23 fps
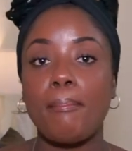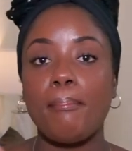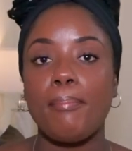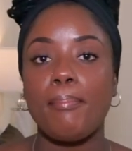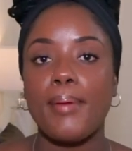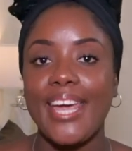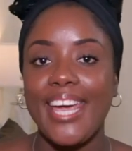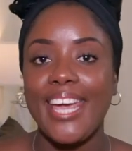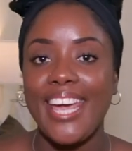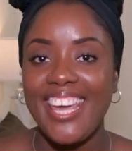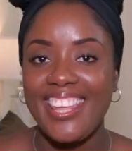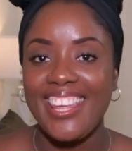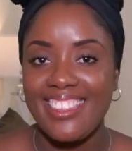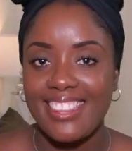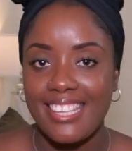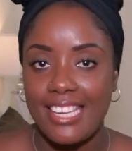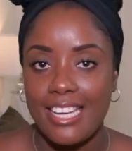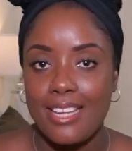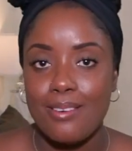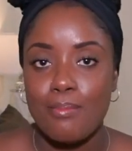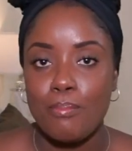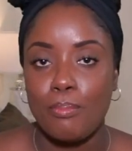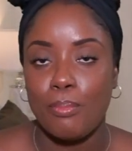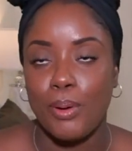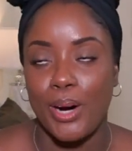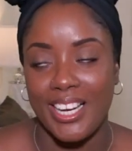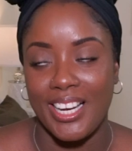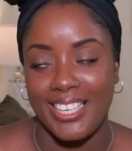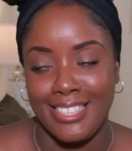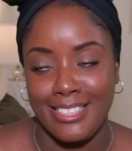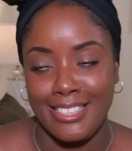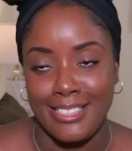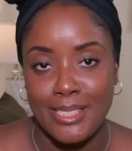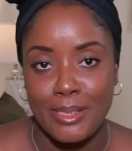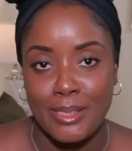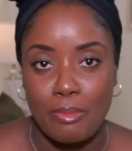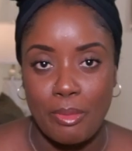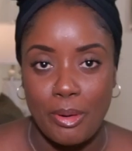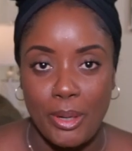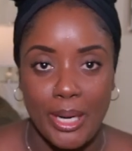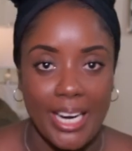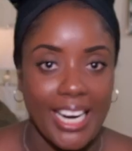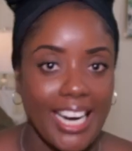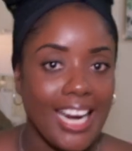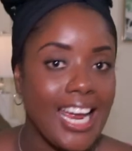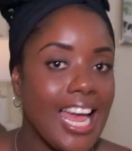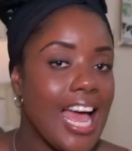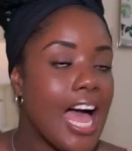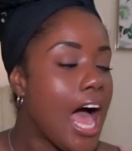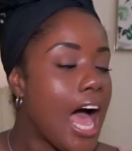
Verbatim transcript: bathe in body spray,